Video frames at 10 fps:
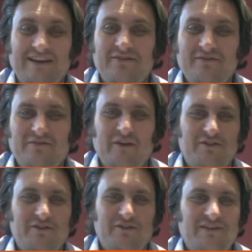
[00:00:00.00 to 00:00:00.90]

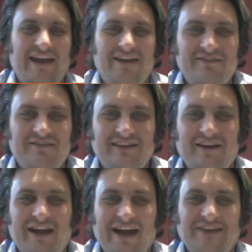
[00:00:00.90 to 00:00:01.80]
Figuratively and
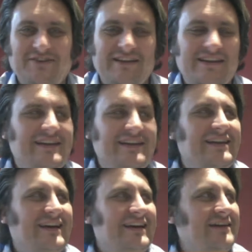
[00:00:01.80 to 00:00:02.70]
actually.
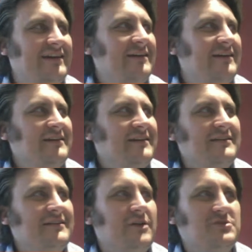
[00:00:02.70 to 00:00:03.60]

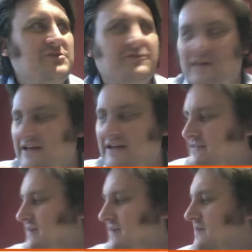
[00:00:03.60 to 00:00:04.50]
Loads of these
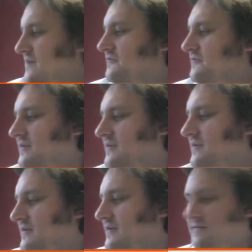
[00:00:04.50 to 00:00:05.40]
kind of,
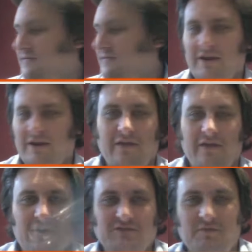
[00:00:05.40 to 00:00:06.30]
like the
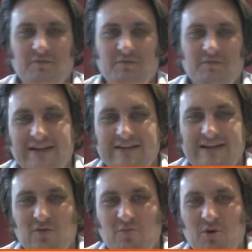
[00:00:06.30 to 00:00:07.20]
Raspberry Pi
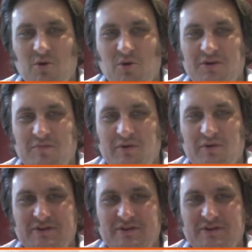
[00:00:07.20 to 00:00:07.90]
single board computers